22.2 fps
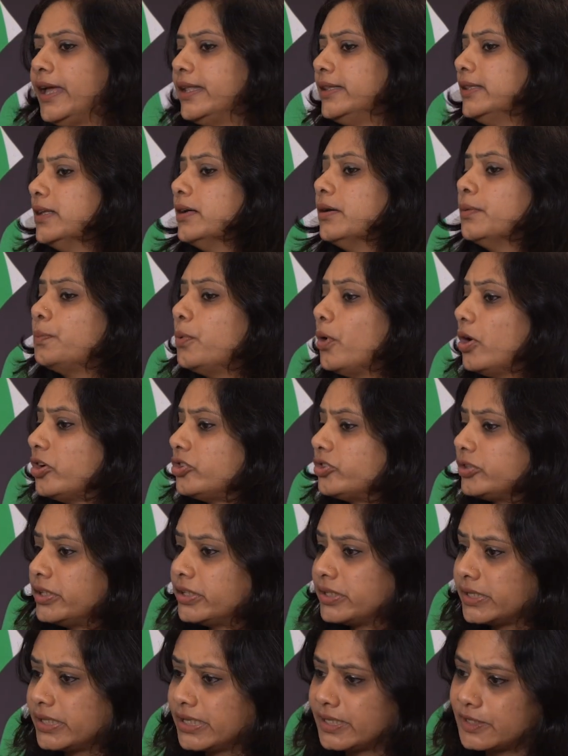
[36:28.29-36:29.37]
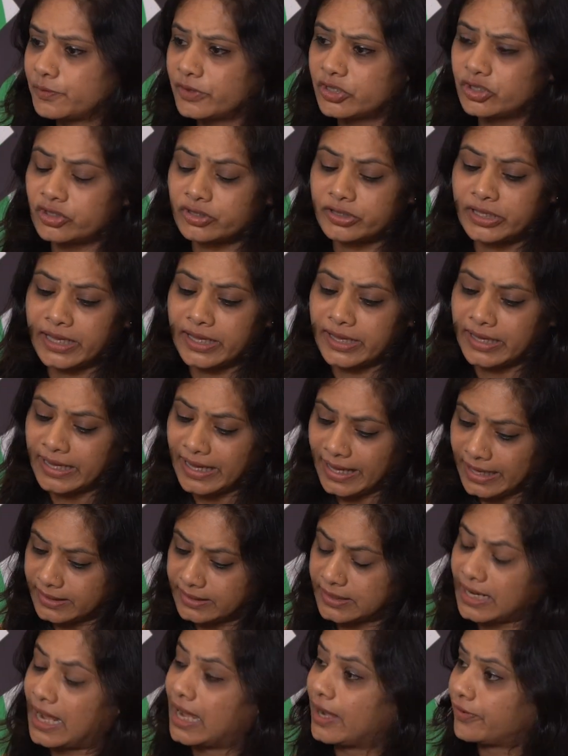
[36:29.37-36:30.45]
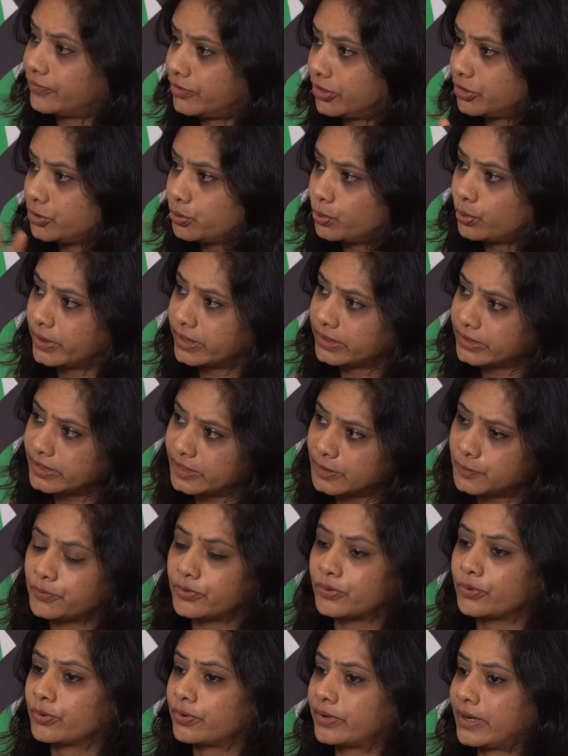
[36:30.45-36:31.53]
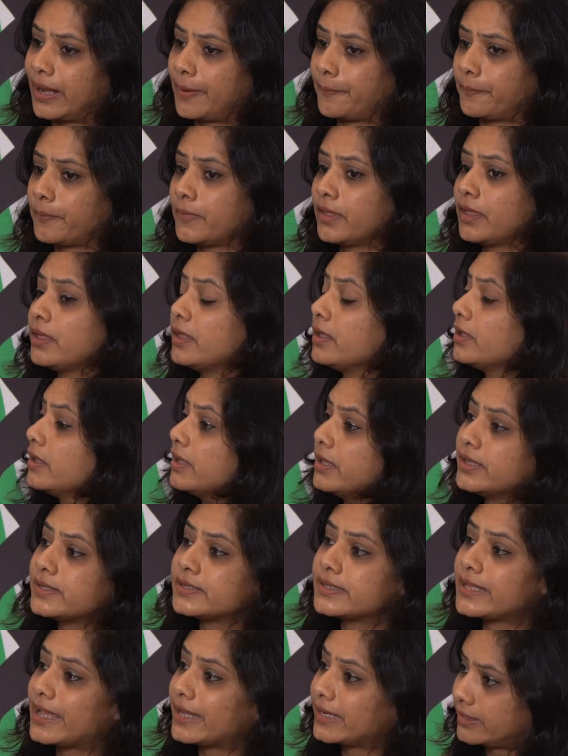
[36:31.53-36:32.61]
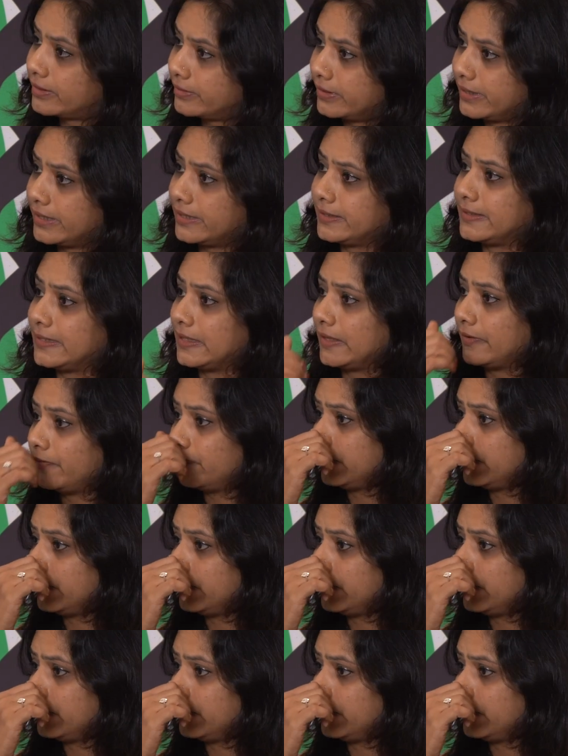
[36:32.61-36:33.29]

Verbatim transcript: And the opportunities which they get after doing this program is like crazy.